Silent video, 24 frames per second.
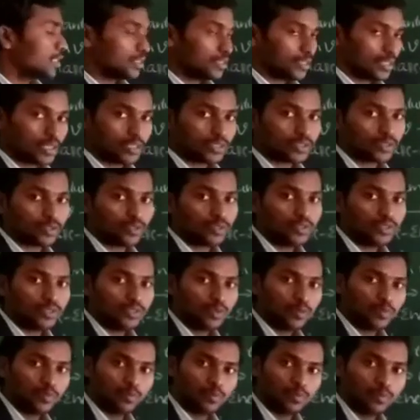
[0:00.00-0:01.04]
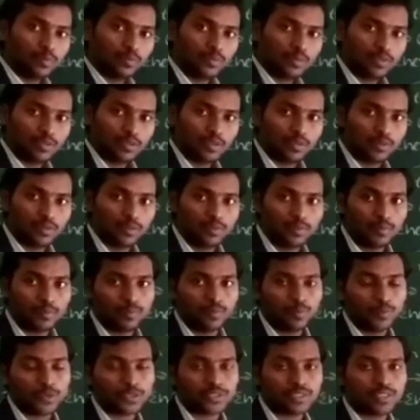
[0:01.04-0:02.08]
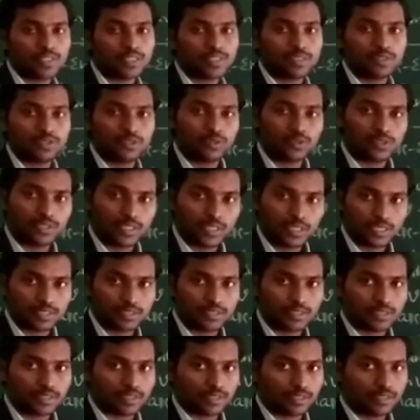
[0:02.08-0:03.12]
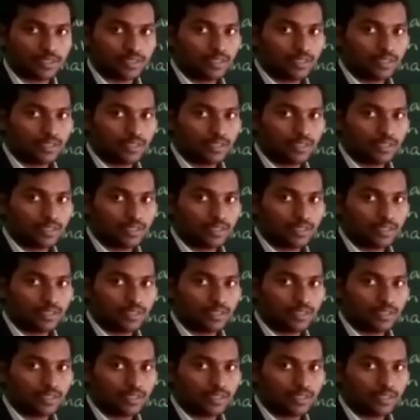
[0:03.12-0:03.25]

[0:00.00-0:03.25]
is also possess dual nature.